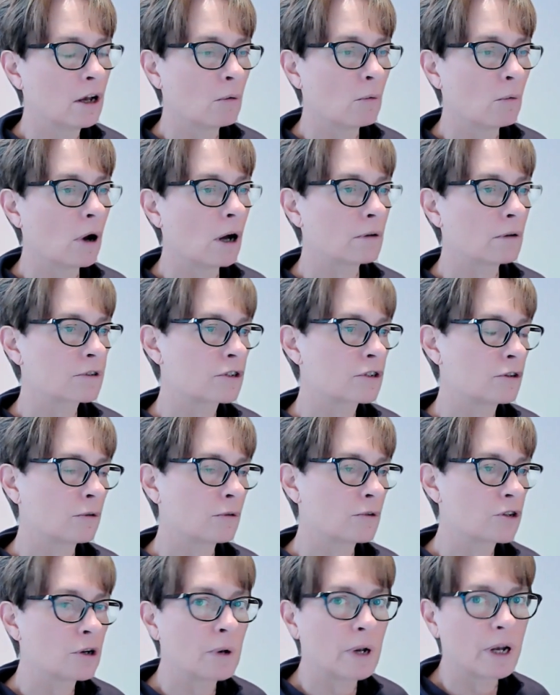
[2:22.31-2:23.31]
whilst you're
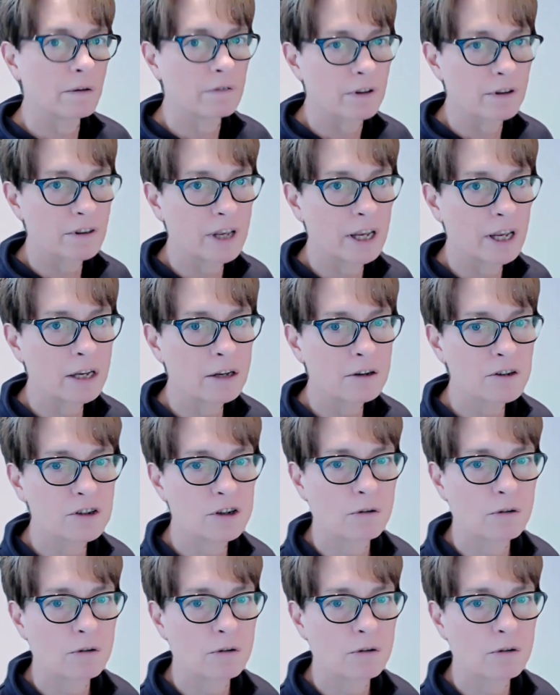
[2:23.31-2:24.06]
doing other things.